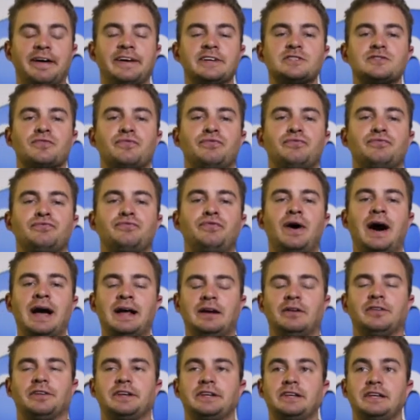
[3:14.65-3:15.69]
has
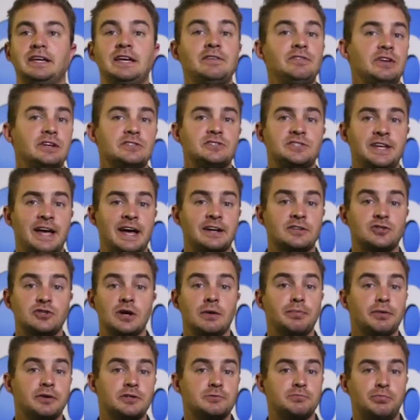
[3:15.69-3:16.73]
finally, even as Dax
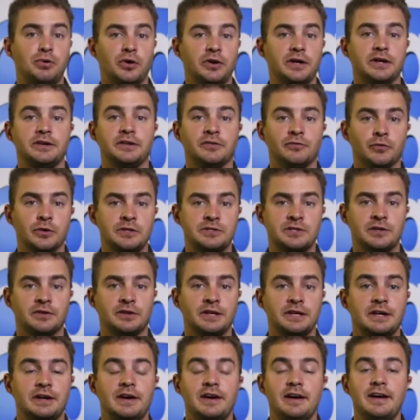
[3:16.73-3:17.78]
Shepard has put it
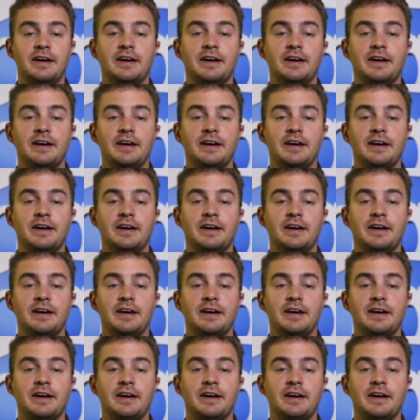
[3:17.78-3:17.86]
recently,